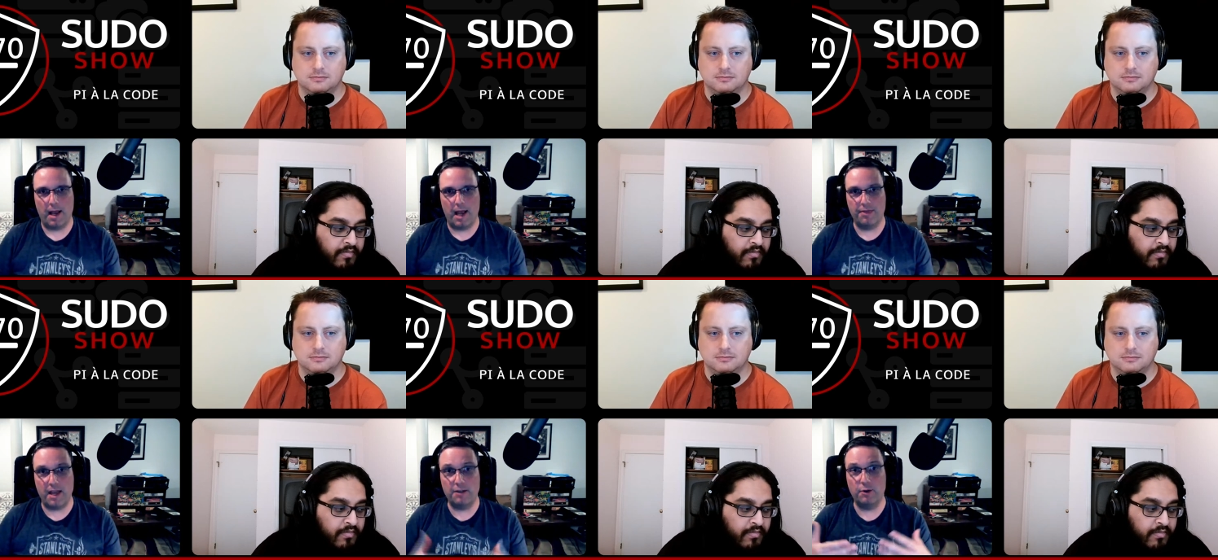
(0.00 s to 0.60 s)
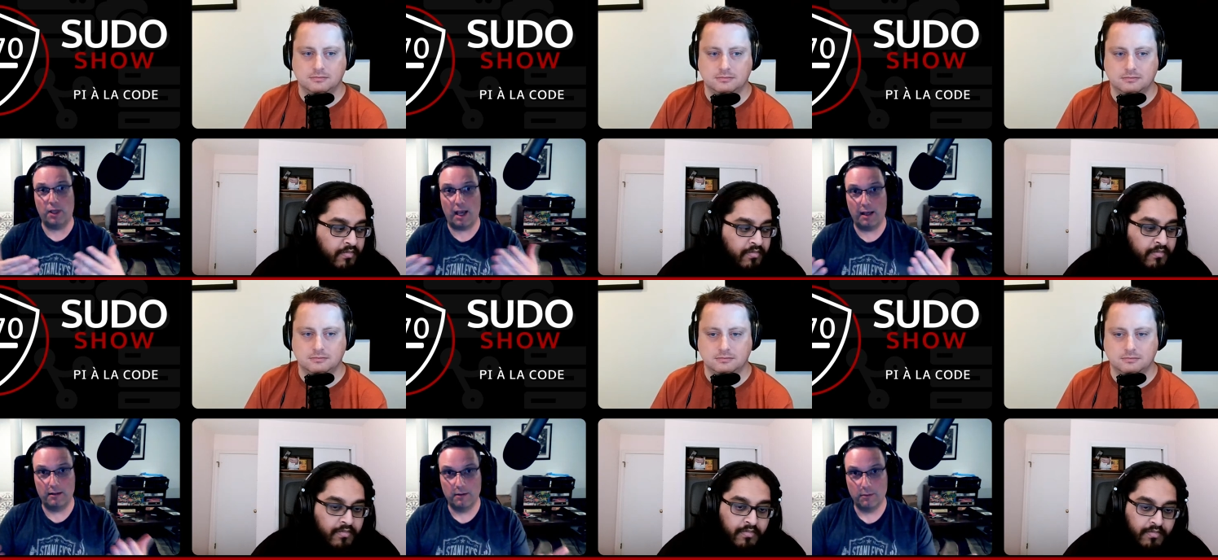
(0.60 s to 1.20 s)
Speaker 1: And then you get
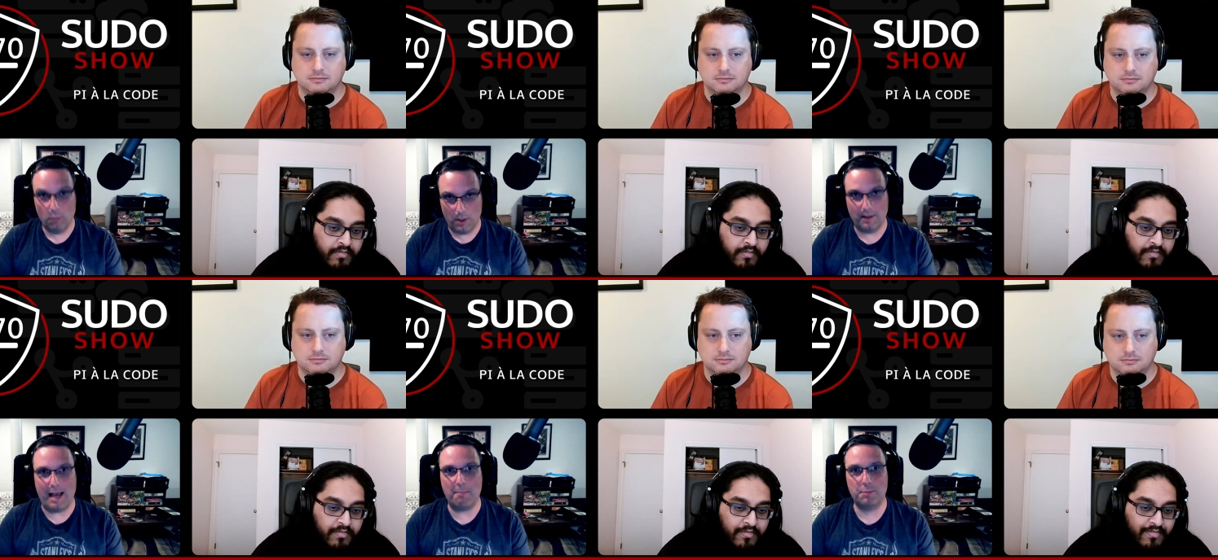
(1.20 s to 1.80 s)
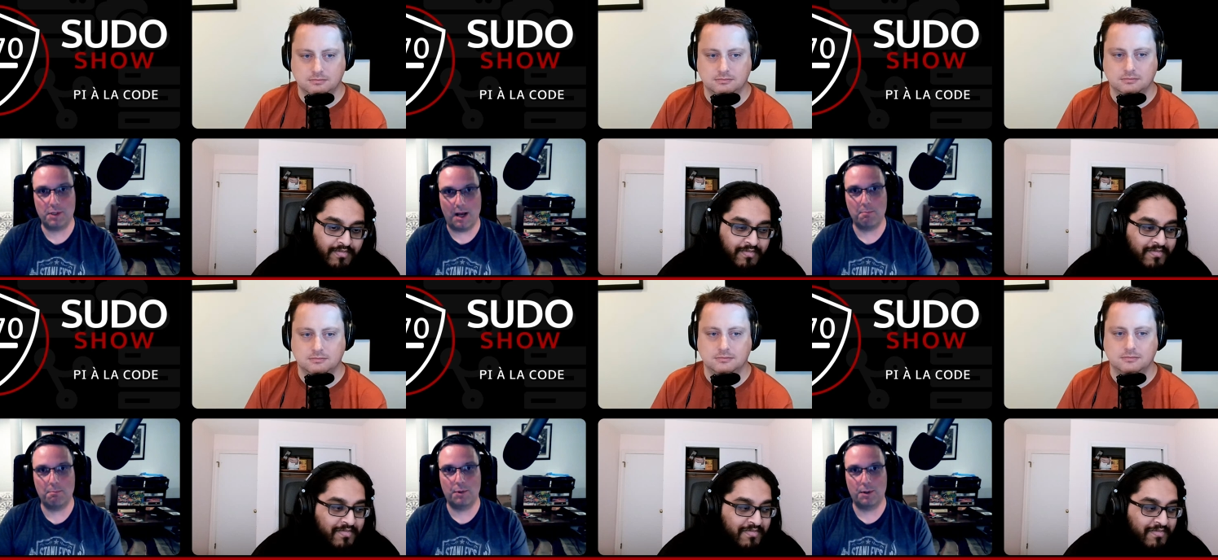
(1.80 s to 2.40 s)
one
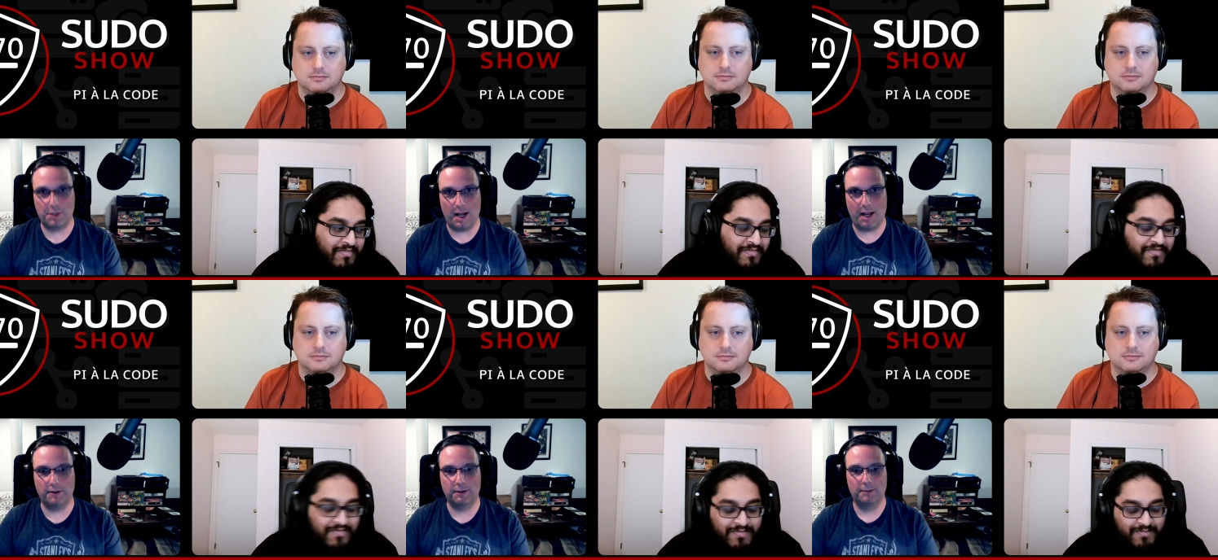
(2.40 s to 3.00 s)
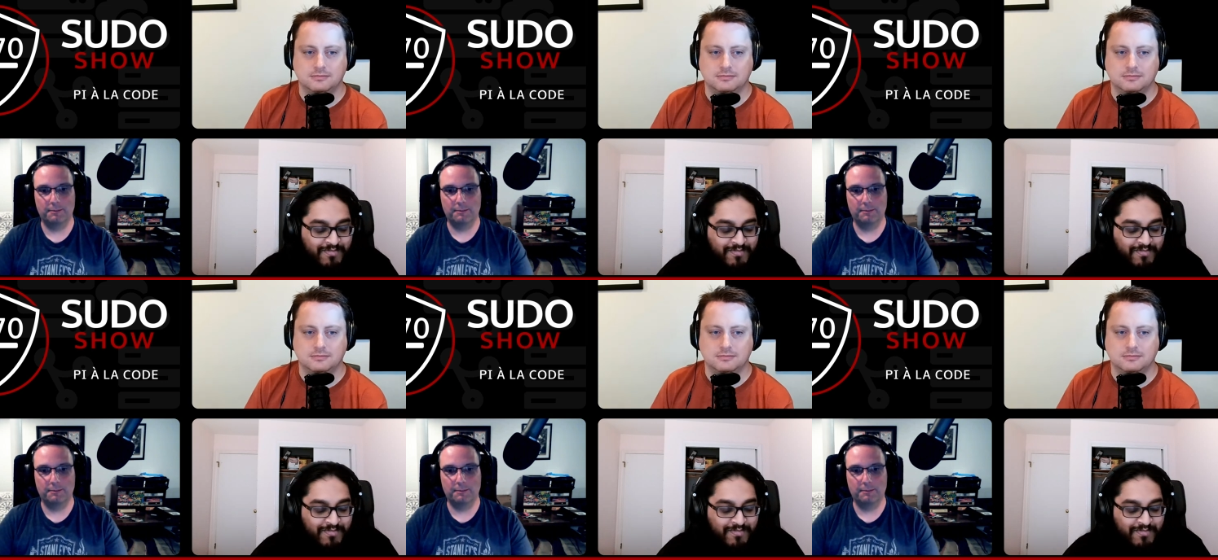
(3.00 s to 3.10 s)
laptop per child.